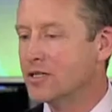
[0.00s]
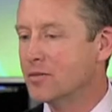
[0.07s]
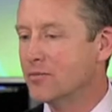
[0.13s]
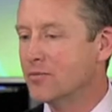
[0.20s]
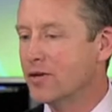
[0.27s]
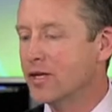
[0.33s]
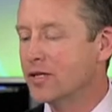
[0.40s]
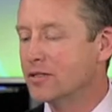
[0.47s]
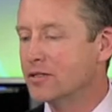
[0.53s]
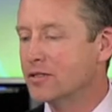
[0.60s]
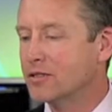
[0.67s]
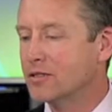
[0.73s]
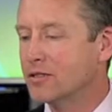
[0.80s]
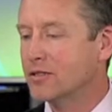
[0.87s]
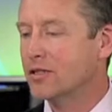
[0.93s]
it
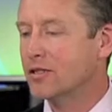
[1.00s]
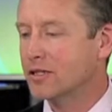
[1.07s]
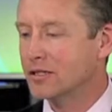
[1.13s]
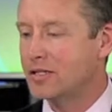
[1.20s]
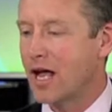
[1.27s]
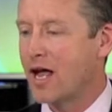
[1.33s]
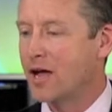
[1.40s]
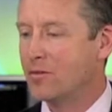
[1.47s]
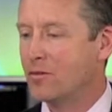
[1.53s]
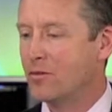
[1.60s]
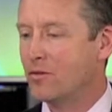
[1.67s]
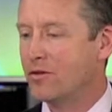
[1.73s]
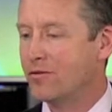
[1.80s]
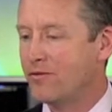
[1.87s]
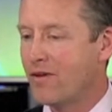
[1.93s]
brings to the
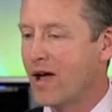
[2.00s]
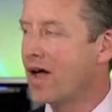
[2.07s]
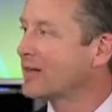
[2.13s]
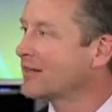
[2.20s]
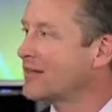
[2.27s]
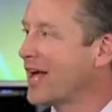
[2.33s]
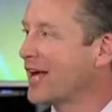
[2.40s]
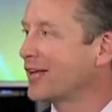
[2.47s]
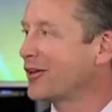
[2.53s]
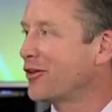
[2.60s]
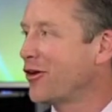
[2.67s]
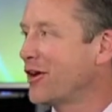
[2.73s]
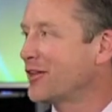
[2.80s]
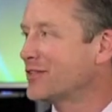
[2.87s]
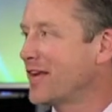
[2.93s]
table the fact that
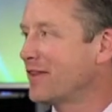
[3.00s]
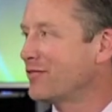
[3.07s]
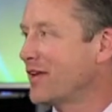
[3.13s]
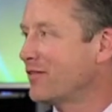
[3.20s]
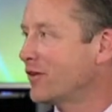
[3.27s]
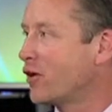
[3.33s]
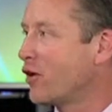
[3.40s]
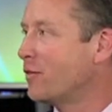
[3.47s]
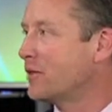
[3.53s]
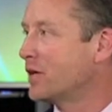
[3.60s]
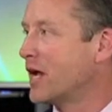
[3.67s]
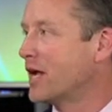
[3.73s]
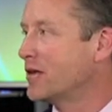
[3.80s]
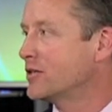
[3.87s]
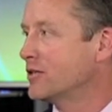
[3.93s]
clients have to have a
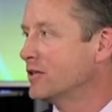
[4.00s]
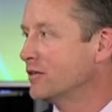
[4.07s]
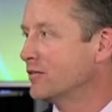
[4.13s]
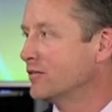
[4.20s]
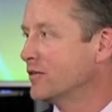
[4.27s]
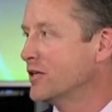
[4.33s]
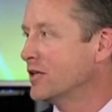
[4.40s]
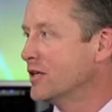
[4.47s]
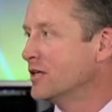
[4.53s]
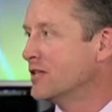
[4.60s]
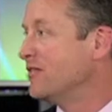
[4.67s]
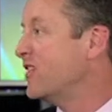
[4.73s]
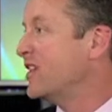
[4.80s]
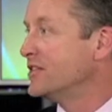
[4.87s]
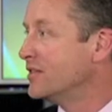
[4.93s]
combination of
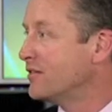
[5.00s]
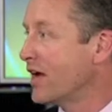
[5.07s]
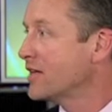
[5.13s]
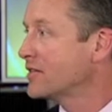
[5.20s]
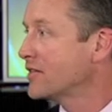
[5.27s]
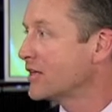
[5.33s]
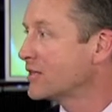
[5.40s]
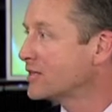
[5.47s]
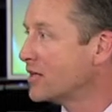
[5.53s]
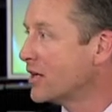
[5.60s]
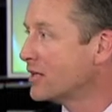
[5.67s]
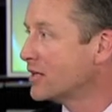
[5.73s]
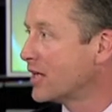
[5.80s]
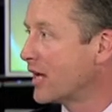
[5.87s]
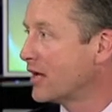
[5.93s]
defensive assets, don't
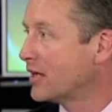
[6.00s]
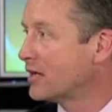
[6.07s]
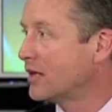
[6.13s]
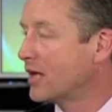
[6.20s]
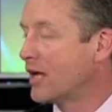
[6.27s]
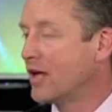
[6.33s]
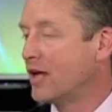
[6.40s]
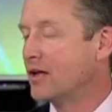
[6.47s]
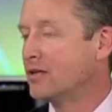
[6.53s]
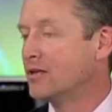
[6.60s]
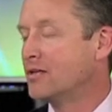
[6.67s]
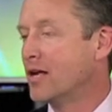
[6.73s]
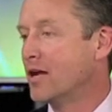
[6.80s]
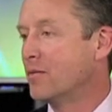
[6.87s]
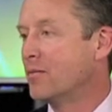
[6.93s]
they?
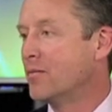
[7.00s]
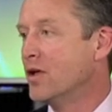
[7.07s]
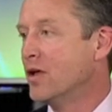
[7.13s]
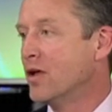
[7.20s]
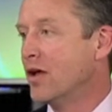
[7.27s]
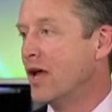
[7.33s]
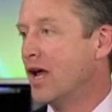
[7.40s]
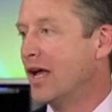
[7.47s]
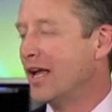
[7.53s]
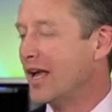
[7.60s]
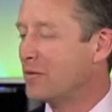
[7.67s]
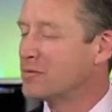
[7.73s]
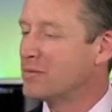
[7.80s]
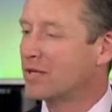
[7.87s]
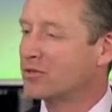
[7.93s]
And it
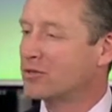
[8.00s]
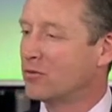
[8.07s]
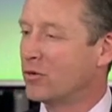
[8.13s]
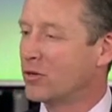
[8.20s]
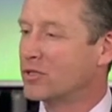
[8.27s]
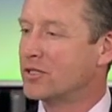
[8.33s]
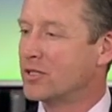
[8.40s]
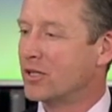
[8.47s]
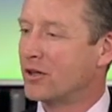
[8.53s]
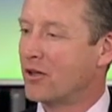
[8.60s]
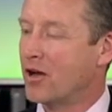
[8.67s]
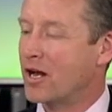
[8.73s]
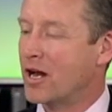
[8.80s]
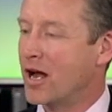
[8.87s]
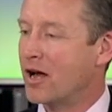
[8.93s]
comes back to what's the
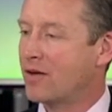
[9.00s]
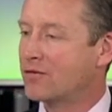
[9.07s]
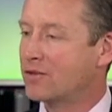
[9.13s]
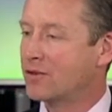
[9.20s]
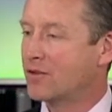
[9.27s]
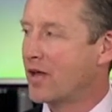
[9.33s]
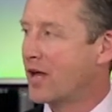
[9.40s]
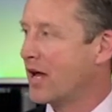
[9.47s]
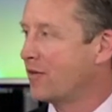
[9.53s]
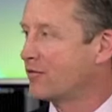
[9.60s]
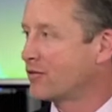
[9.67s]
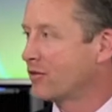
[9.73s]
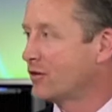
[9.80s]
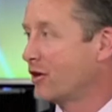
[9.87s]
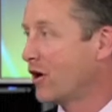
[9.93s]
client after. Are they
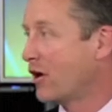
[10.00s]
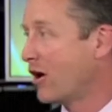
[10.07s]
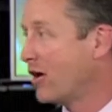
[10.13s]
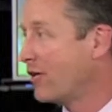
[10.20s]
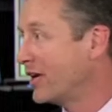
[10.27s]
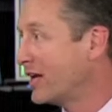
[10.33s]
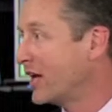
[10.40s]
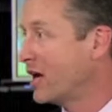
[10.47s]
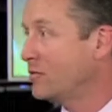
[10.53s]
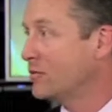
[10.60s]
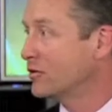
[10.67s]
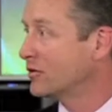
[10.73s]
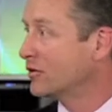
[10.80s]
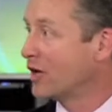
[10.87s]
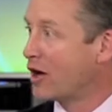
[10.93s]
after a higher income
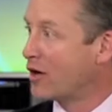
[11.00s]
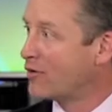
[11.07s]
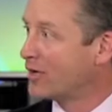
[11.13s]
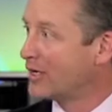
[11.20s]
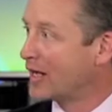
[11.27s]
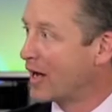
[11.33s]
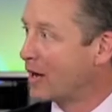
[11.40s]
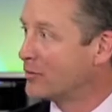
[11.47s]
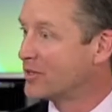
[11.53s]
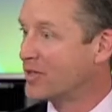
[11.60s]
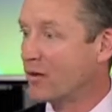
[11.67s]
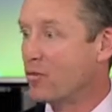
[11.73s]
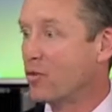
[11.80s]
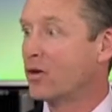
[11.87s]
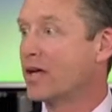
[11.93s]
or a lower income? Do
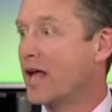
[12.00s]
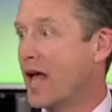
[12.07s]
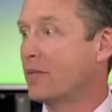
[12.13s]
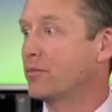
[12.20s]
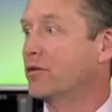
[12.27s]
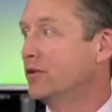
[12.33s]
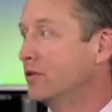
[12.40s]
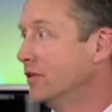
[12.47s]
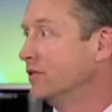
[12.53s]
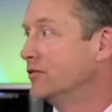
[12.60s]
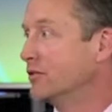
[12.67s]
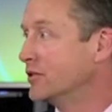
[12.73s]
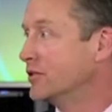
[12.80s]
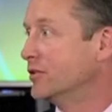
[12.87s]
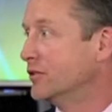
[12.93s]
they want capital in the
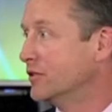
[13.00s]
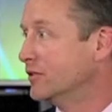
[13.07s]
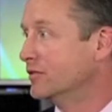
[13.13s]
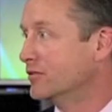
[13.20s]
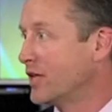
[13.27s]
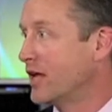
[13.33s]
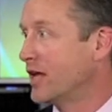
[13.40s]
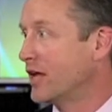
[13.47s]
return of